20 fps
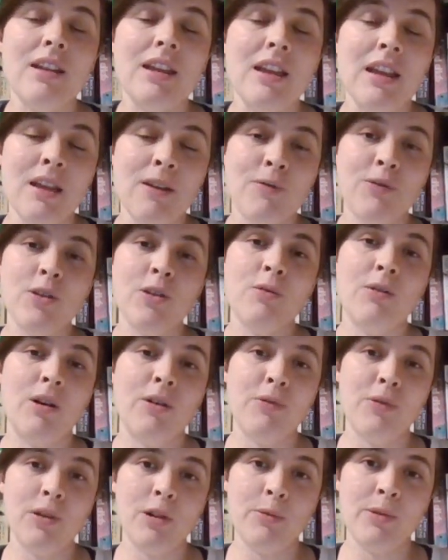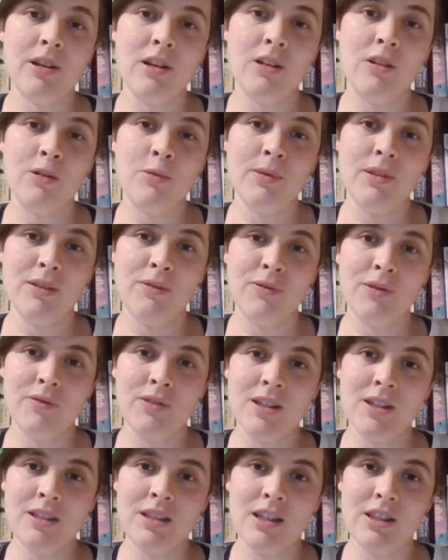if you are following along with the
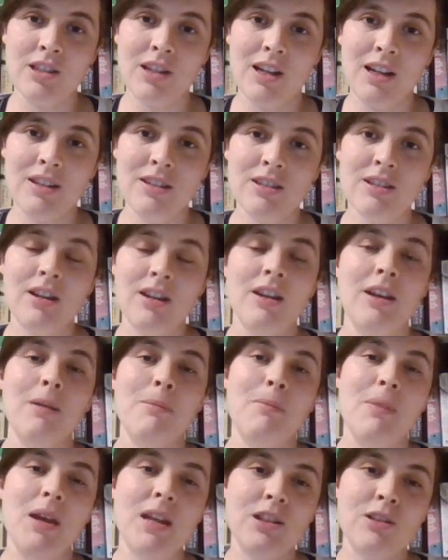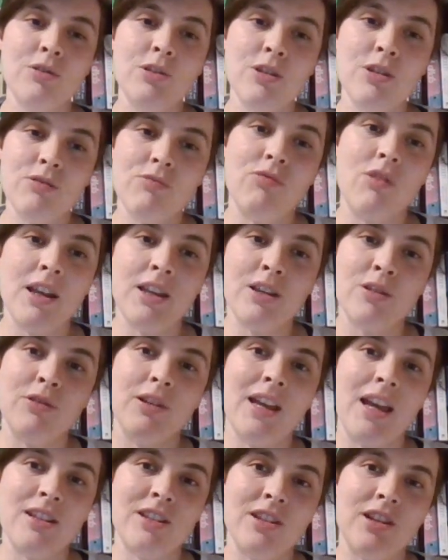15-day challenge, make sure you write your
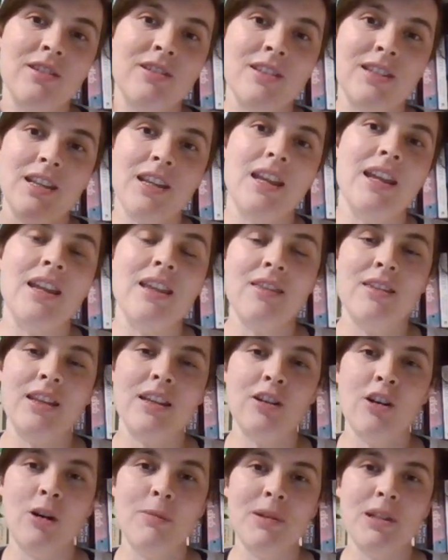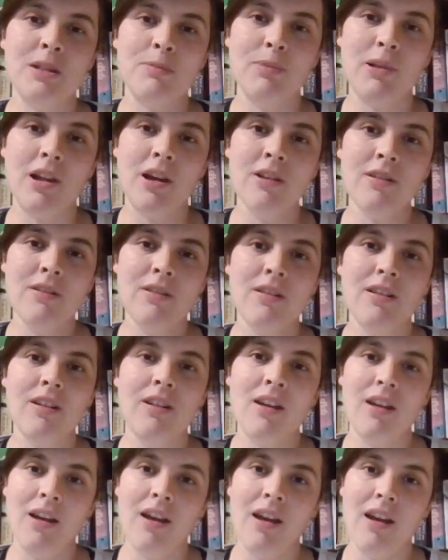get done in the comments below.
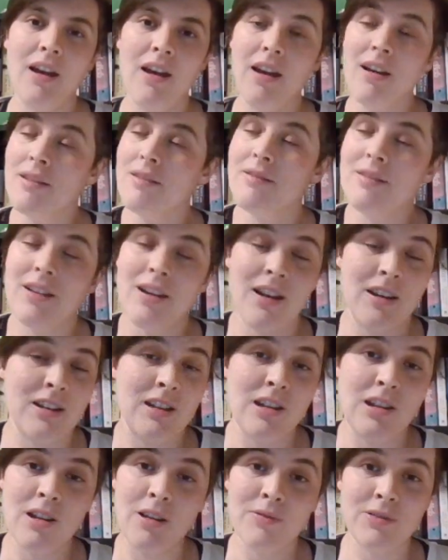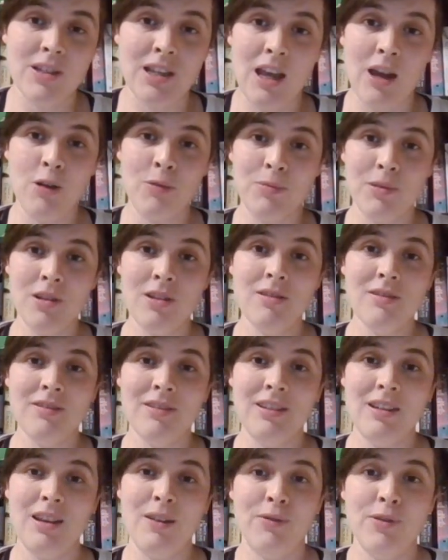I'd love to help you.
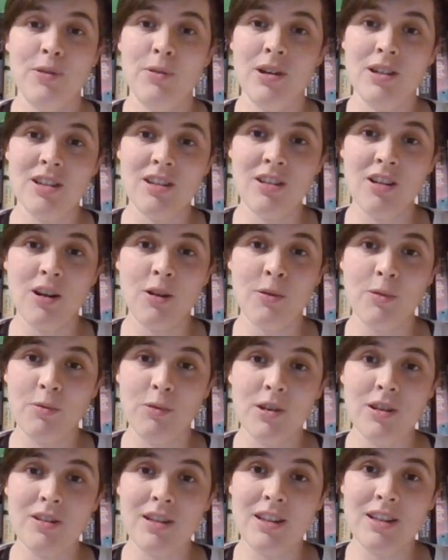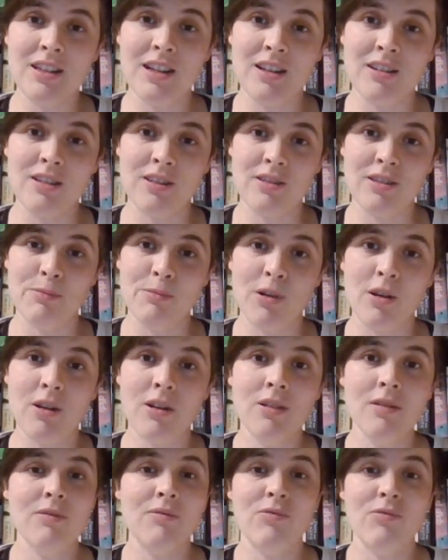If you are stuck with what you need to get done
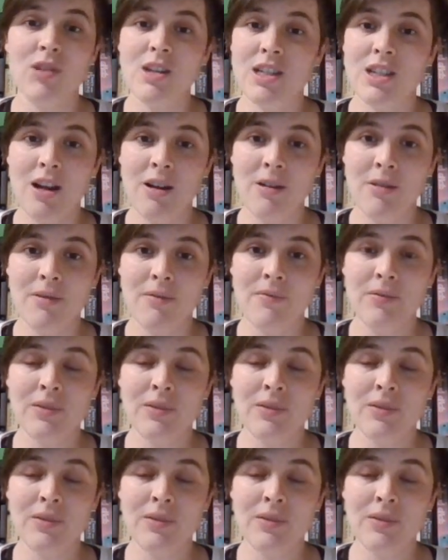tomorrow, reach out.